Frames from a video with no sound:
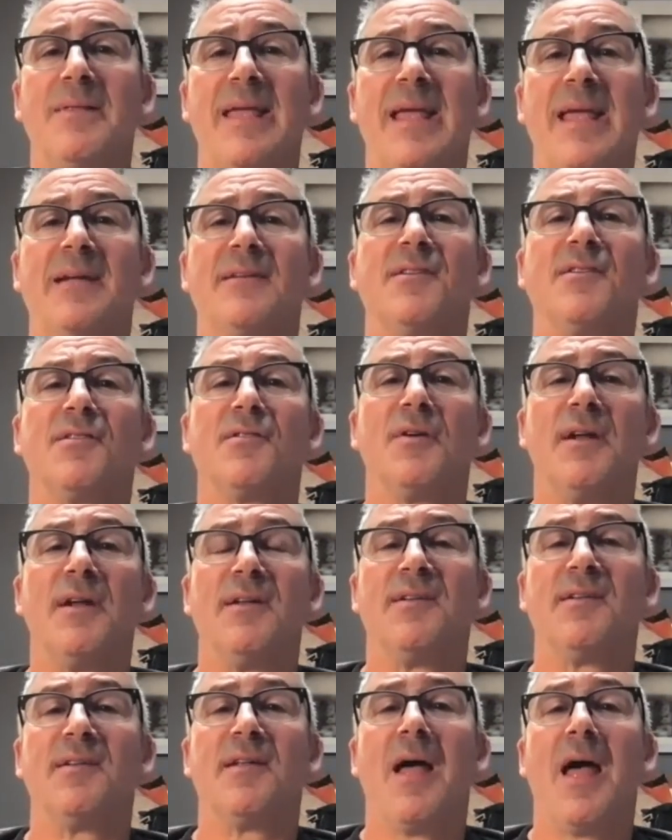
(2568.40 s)
the answer
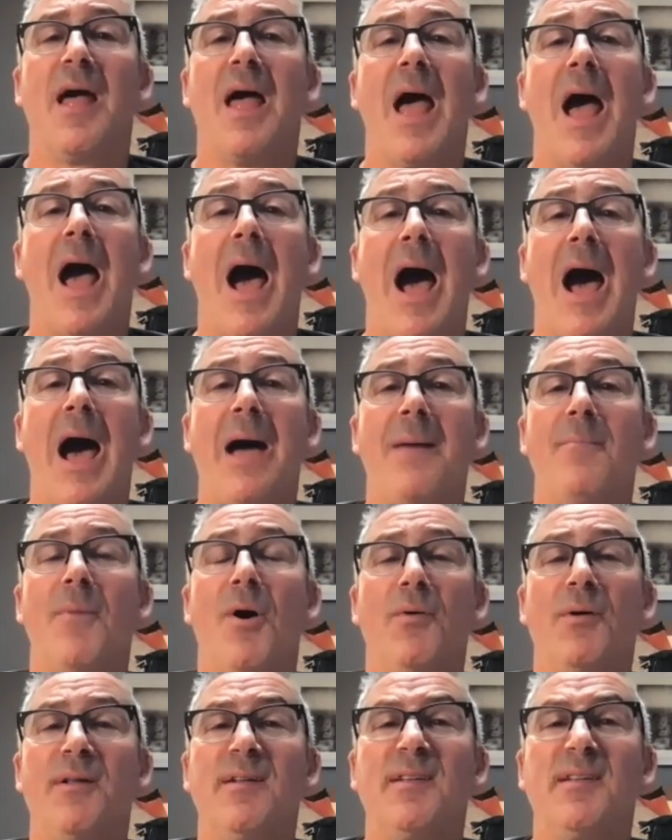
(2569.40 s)
is I'm
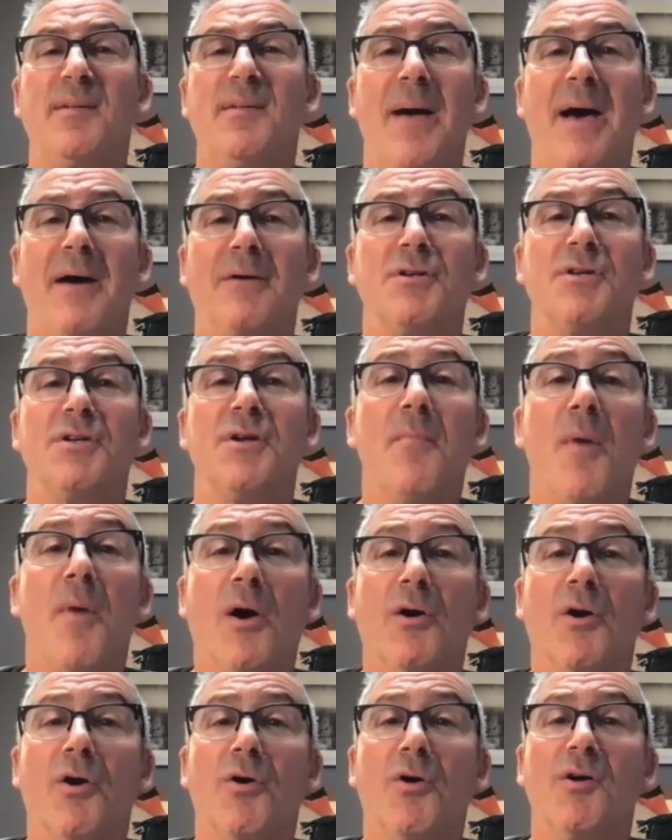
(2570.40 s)
always about
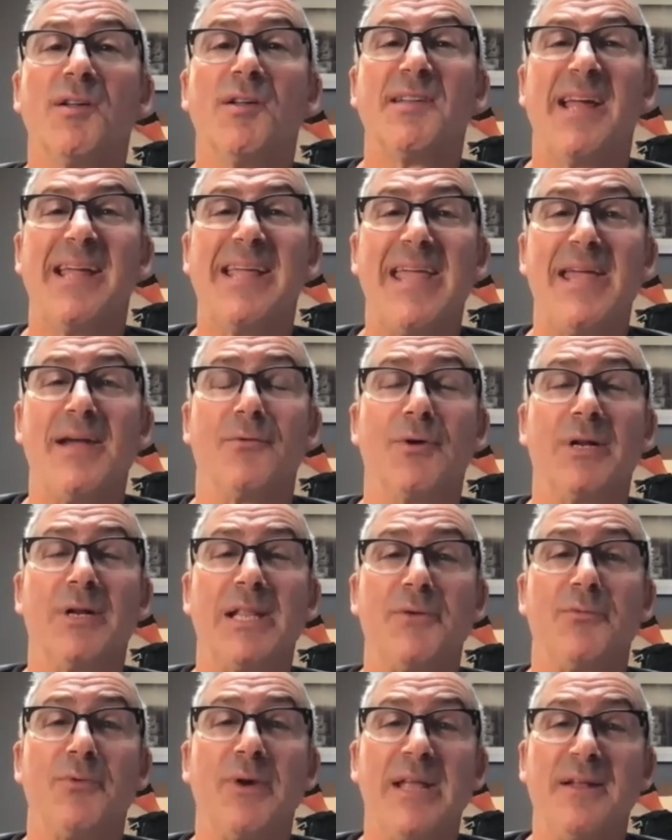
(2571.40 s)
tomorrow because I can't
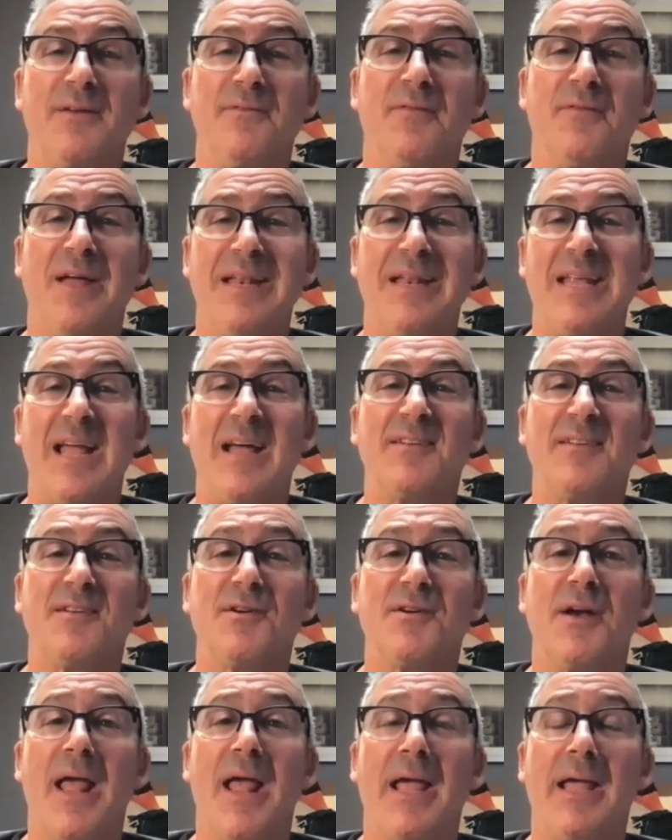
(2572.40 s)
really reinvent
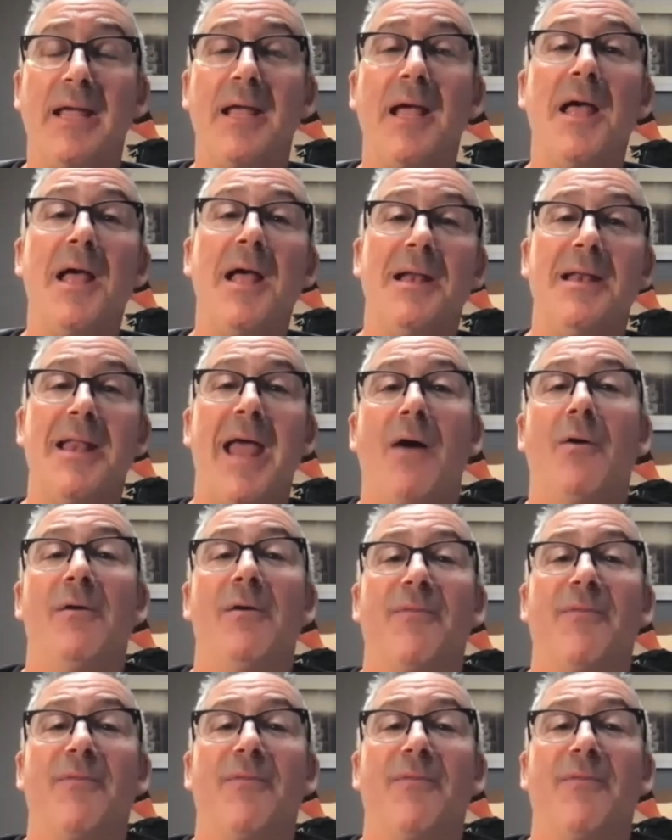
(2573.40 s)
yesterday. Now, if I